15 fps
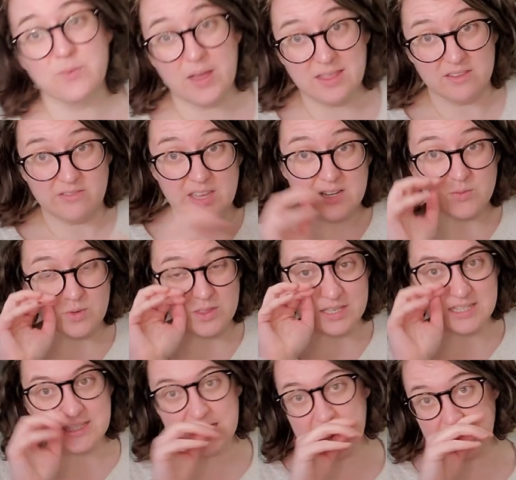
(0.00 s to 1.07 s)
relevant with
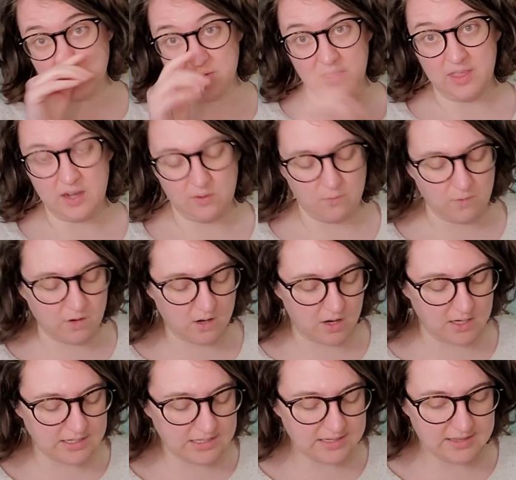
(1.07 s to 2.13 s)
this next one that I work
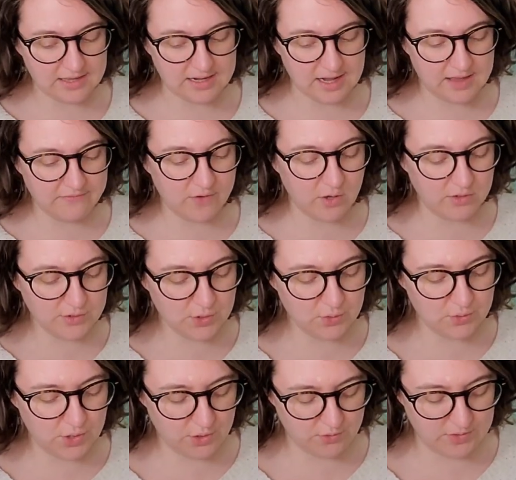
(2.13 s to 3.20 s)
on, that I've also
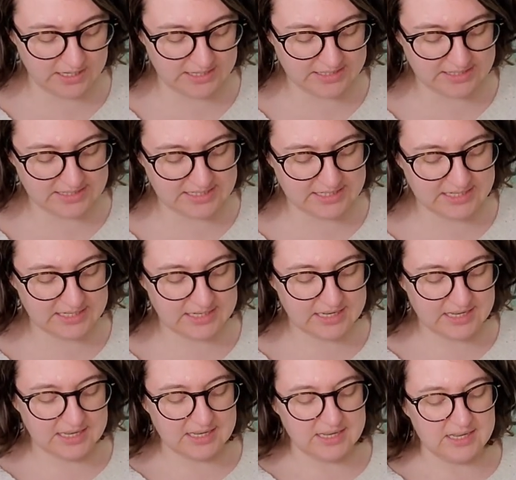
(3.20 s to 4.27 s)
noticed
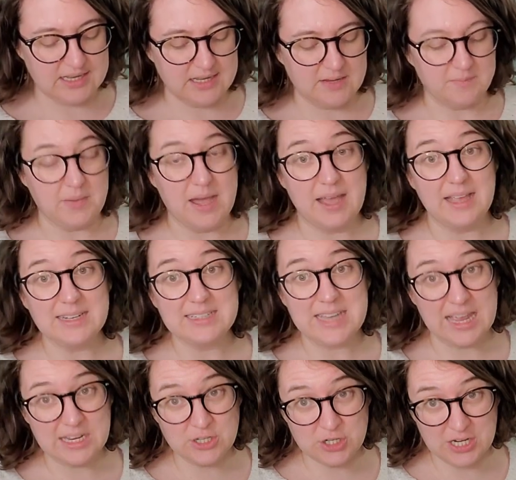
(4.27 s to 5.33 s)
my
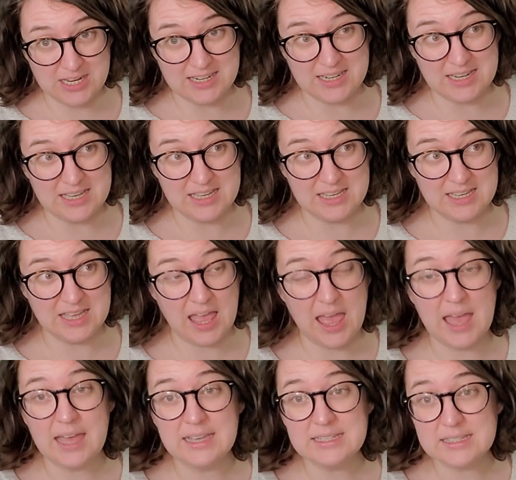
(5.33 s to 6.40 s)
tension
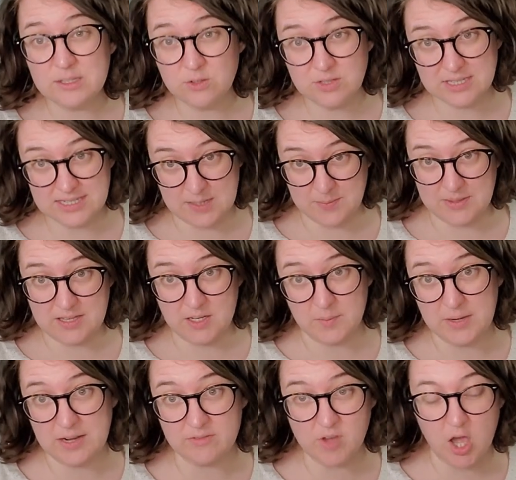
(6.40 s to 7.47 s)
has loosened up a little
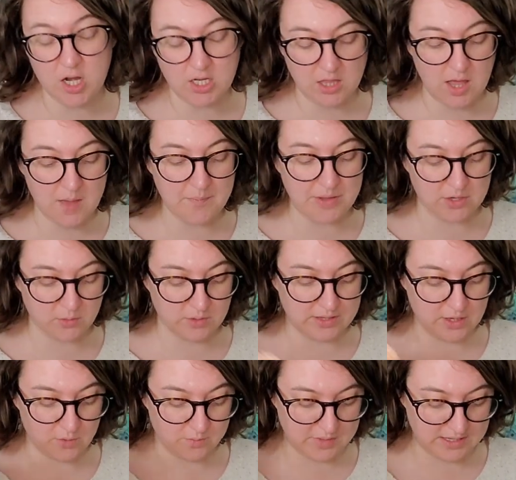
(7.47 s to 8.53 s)
bit. I've gotten a lot better
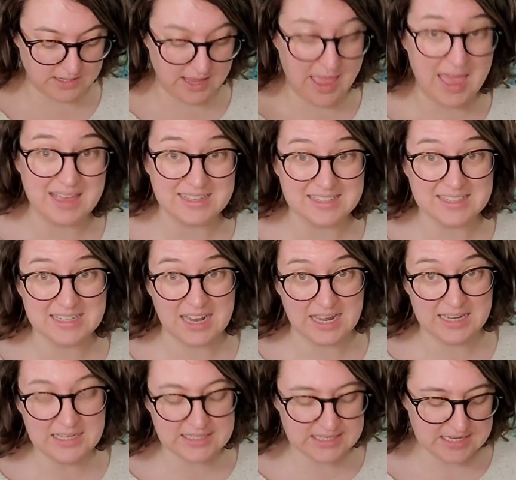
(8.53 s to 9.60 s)
without being as
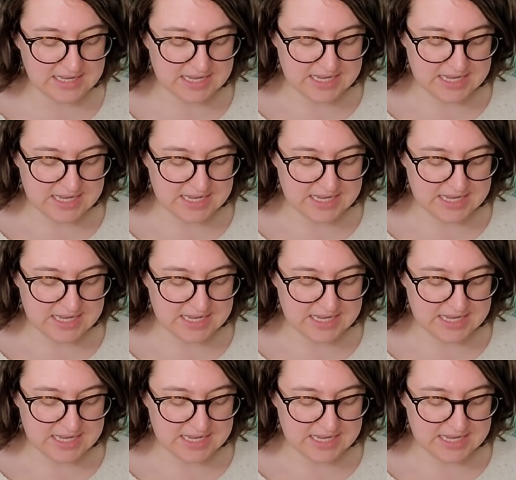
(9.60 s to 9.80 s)
tight.